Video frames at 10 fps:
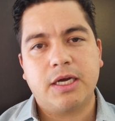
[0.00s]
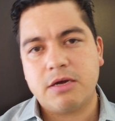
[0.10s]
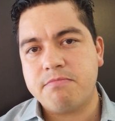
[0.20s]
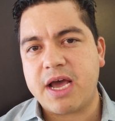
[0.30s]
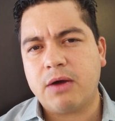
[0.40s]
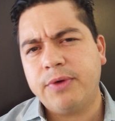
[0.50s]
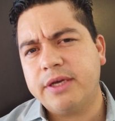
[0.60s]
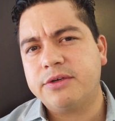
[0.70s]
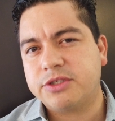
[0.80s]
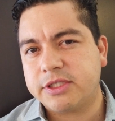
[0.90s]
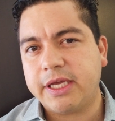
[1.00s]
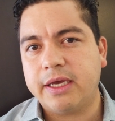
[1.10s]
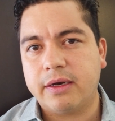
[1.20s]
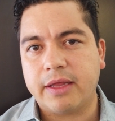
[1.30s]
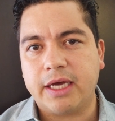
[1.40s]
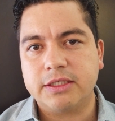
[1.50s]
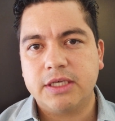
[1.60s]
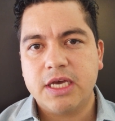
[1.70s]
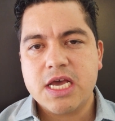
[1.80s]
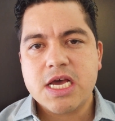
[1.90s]
come back, we understand that.
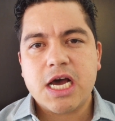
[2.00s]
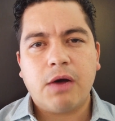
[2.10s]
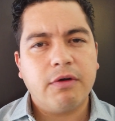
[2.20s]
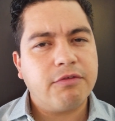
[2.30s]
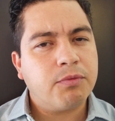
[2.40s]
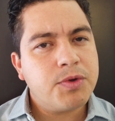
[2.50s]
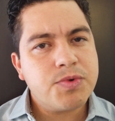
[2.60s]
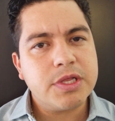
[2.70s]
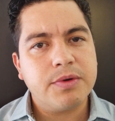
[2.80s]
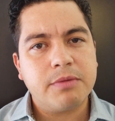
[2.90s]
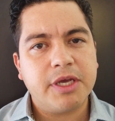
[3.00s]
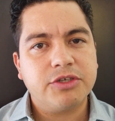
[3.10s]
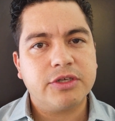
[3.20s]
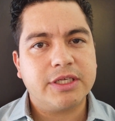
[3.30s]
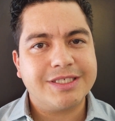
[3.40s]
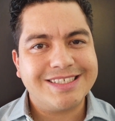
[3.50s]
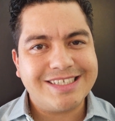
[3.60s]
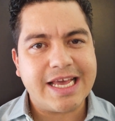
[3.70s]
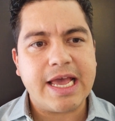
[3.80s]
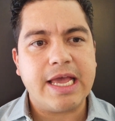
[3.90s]
However, we really want to make sure that
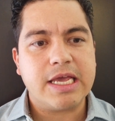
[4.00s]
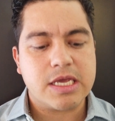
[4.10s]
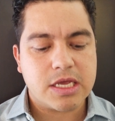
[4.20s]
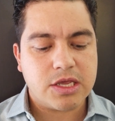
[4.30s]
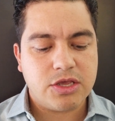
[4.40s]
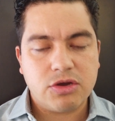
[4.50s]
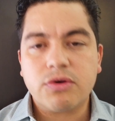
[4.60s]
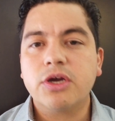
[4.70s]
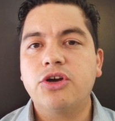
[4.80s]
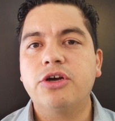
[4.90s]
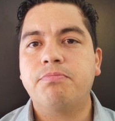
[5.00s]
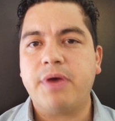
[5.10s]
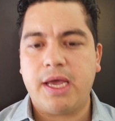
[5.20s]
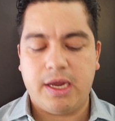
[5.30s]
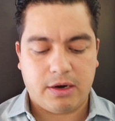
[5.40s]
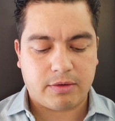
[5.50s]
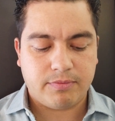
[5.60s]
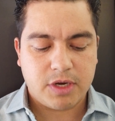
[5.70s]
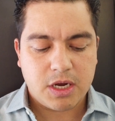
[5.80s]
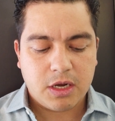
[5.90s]
today you're a good payer.
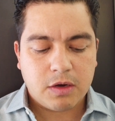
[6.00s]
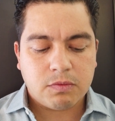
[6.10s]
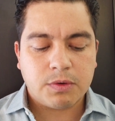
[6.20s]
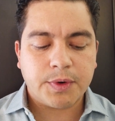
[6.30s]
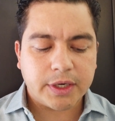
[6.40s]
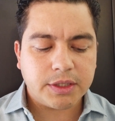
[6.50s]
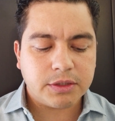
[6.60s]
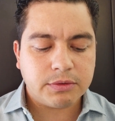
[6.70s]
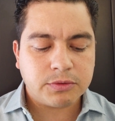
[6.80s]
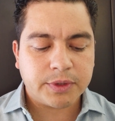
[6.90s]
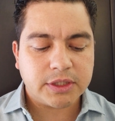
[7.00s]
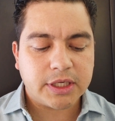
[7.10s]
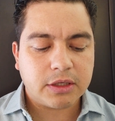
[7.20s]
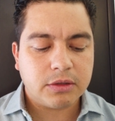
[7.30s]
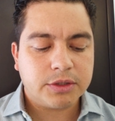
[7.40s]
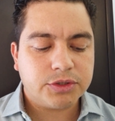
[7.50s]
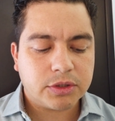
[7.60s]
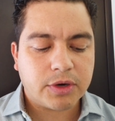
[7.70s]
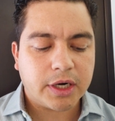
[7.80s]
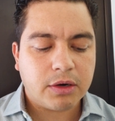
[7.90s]
What we're going to do is we're going to take a look at your
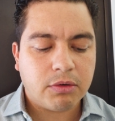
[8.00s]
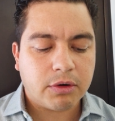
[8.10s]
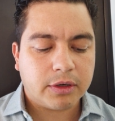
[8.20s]
credit